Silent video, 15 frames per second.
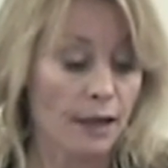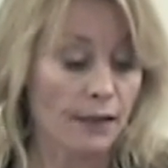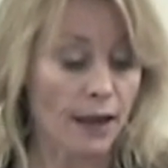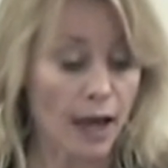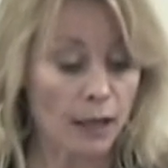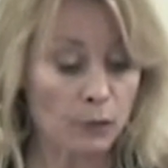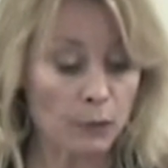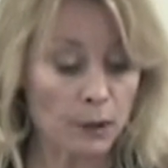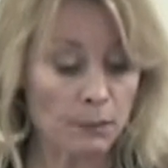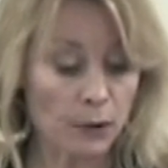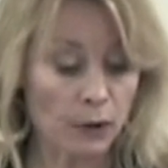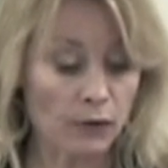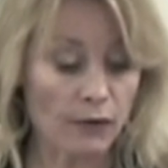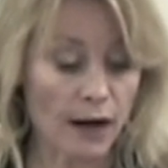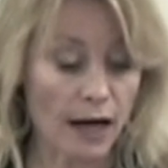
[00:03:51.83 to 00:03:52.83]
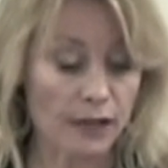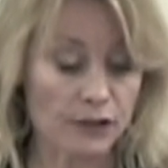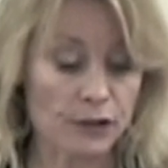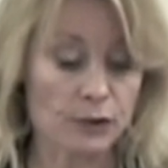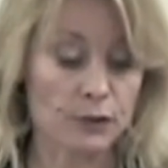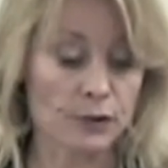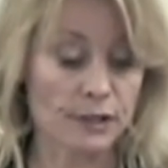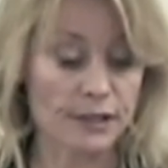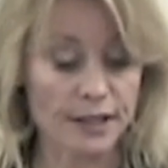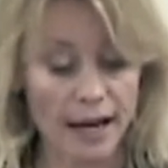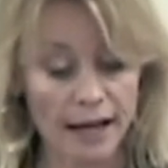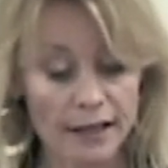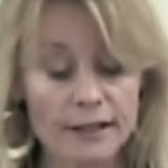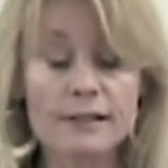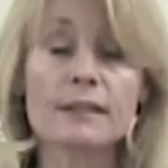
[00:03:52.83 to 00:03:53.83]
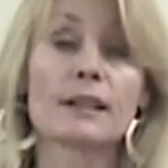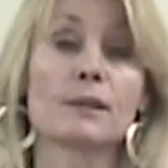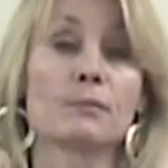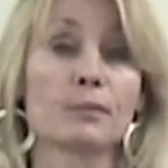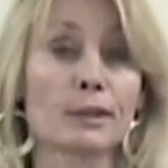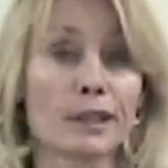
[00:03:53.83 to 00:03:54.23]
Then we move on to date and